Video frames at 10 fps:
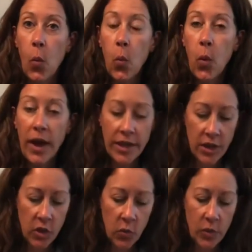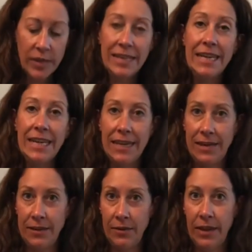what you will
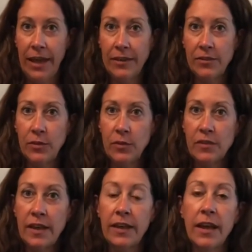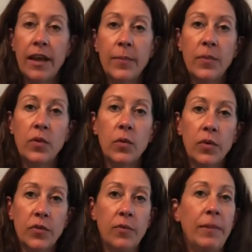need as you set up
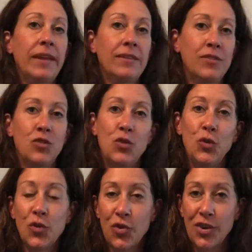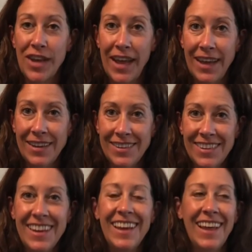your space to create
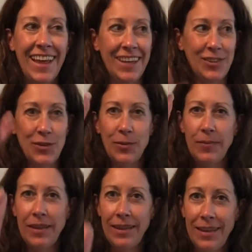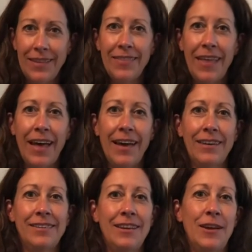and to be in
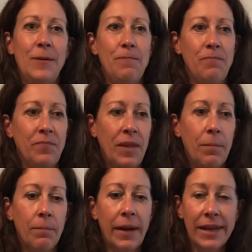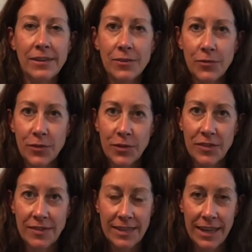that um, mindful
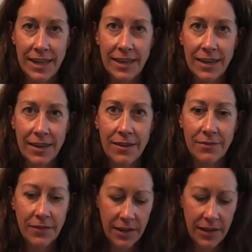state of